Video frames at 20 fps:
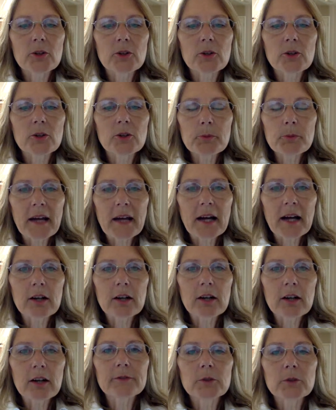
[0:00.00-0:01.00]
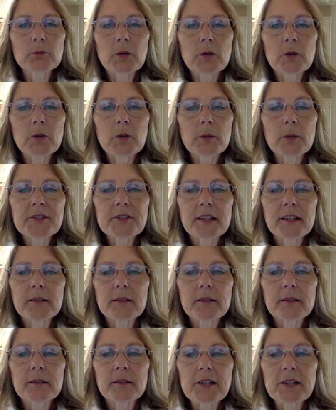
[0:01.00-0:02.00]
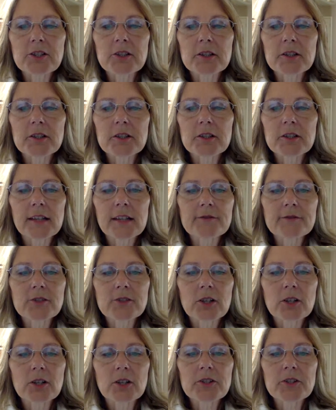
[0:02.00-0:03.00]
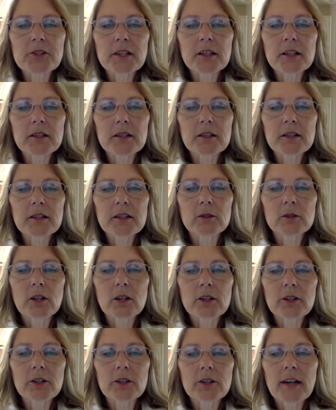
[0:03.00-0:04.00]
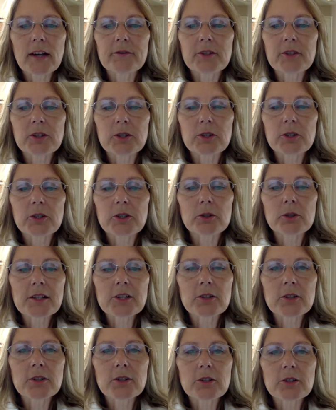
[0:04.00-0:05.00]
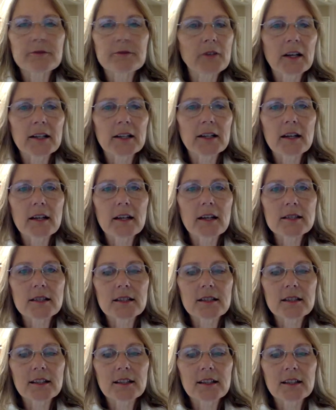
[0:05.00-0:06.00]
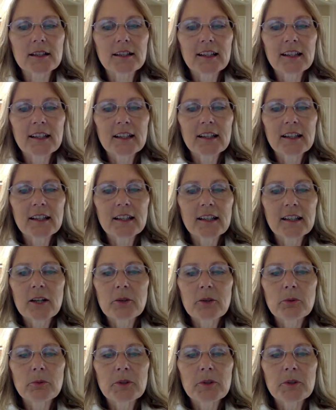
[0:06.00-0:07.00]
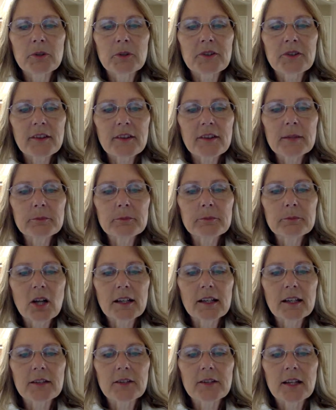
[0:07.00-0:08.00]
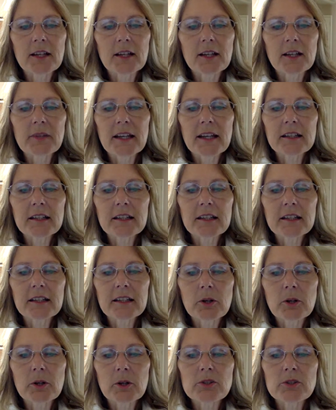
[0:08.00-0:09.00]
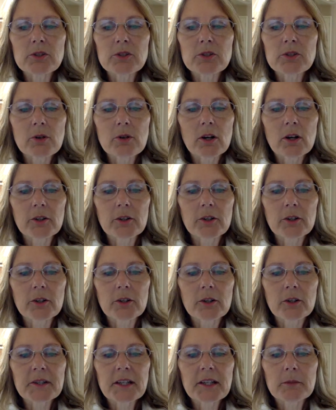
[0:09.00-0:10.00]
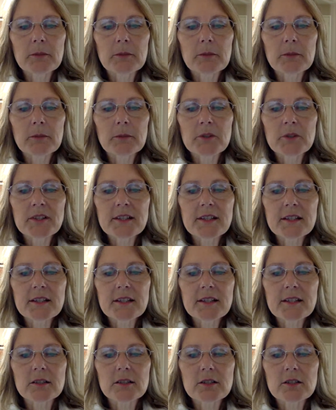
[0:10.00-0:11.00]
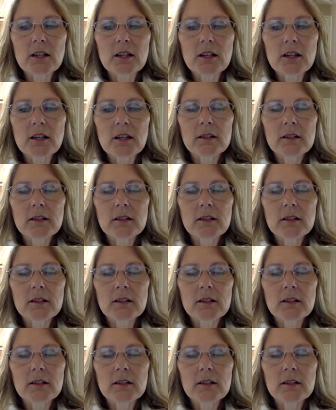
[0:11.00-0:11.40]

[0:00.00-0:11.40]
The more powerful 1% bacteria left on your skin no longer have the good bacteria to fight against it. With nothing blocking them, they can grow stronger and become more resistant.